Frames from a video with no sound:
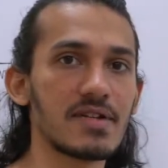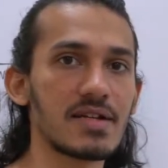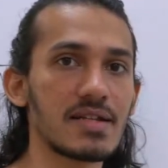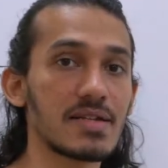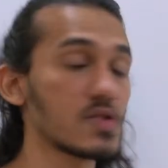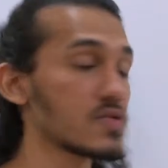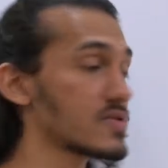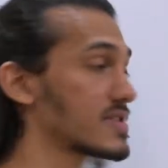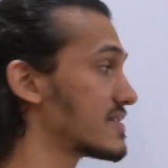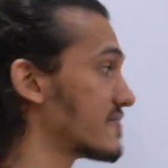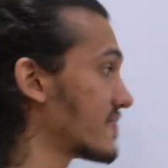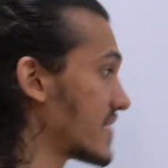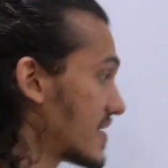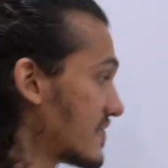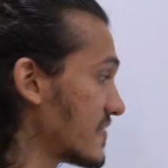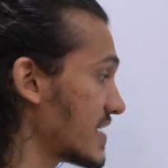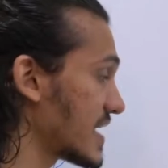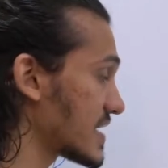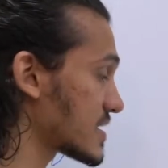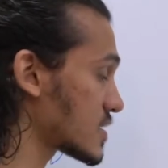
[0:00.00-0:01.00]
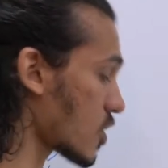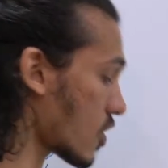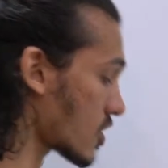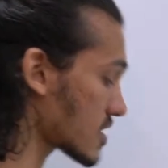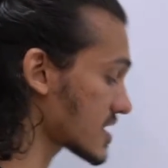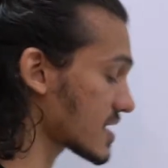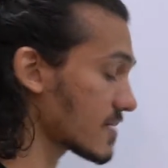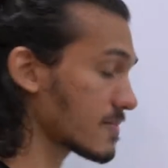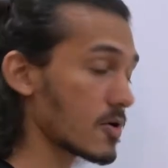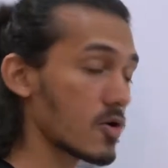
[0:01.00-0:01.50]
So when we had talked
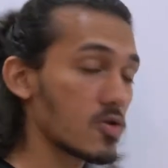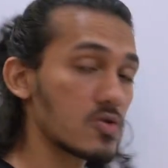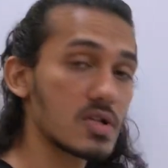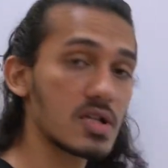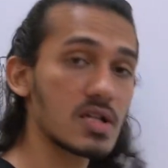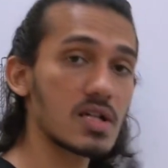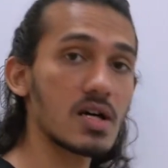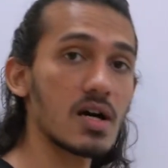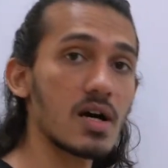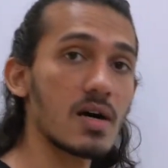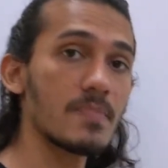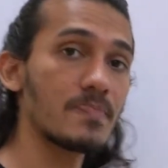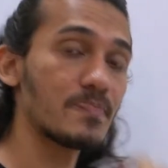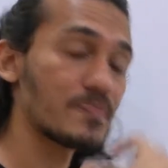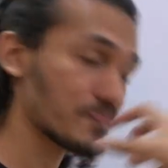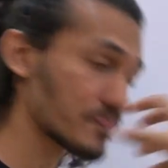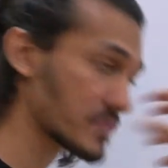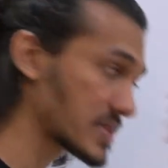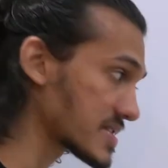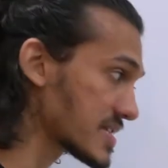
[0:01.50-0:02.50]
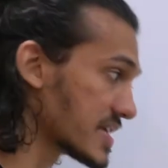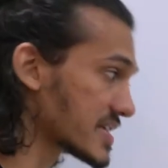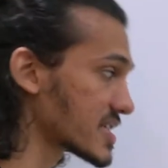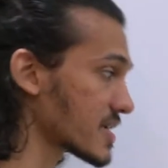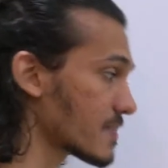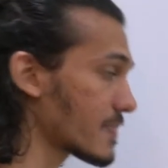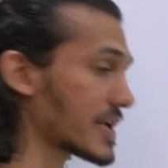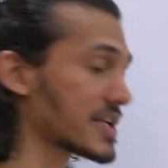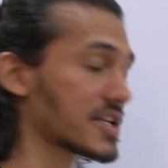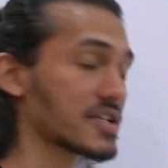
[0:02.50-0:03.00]
about central
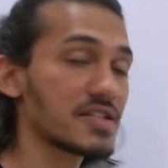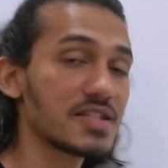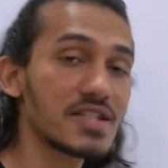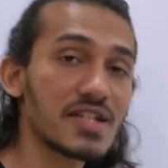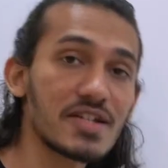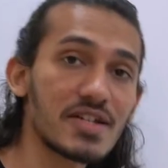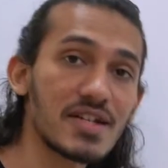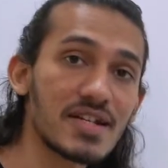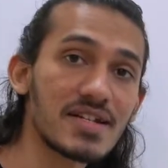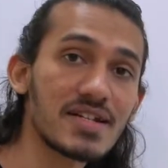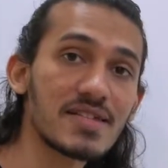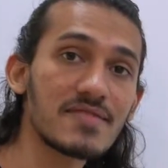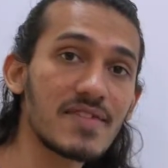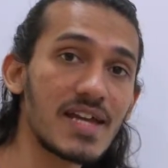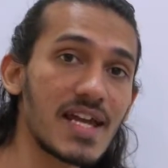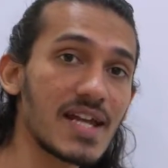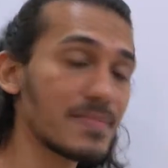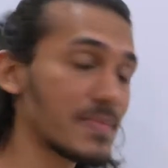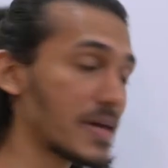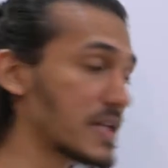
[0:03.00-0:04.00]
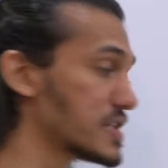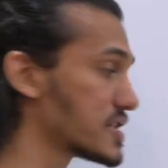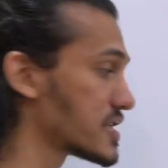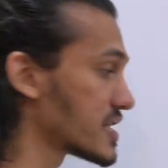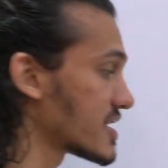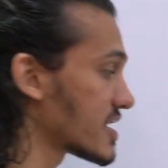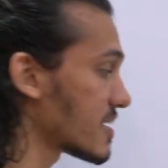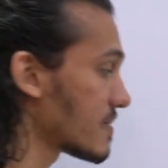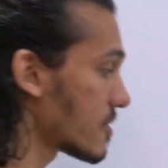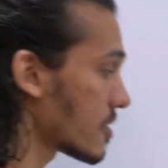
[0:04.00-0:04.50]
pattern generator, we had mentioned
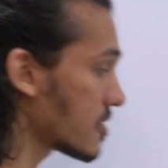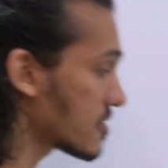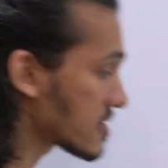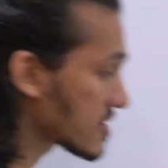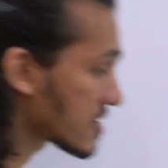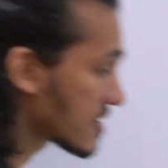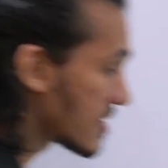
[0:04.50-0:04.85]
about